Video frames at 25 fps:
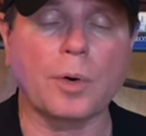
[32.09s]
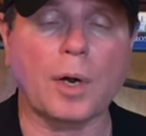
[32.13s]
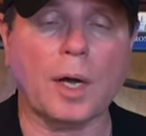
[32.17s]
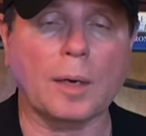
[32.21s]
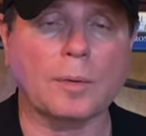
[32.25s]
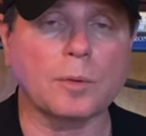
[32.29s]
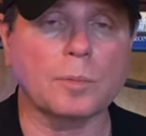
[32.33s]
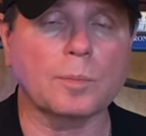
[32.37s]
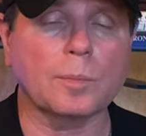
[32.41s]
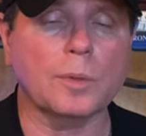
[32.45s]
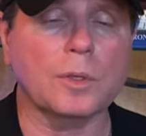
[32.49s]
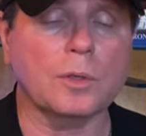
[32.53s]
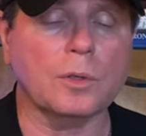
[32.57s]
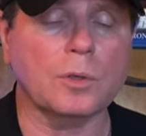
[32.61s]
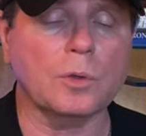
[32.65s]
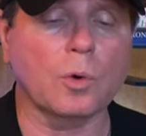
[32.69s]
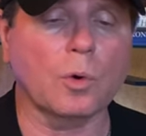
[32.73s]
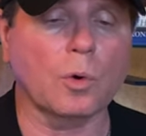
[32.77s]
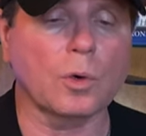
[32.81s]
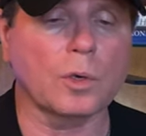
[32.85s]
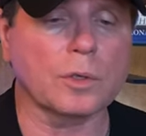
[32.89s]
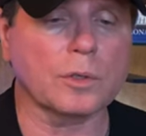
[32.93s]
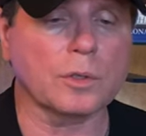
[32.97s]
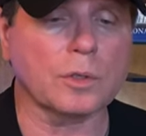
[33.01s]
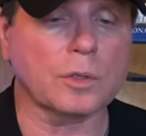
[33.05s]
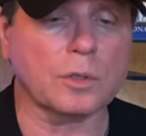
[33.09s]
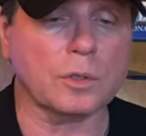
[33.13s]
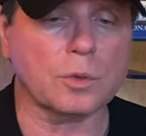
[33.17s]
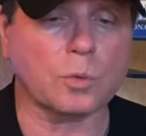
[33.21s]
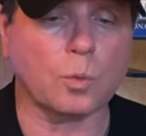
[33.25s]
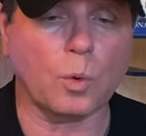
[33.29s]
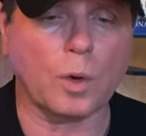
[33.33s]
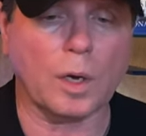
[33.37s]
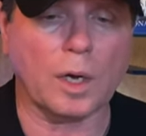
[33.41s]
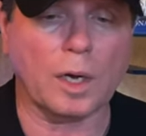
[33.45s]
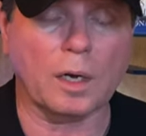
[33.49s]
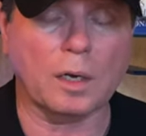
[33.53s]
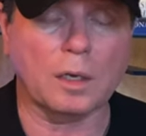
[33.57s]
probably yours as
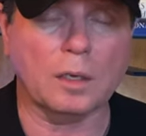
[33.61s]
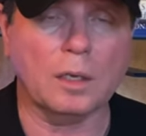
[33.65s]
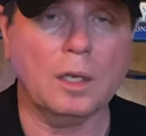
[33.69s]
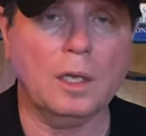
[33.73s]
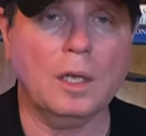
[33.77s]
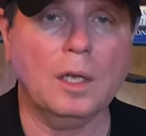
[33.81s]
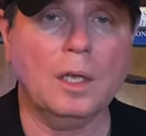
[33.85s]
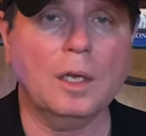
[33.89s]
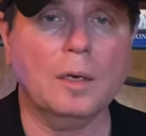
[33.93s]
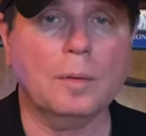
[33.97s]
well,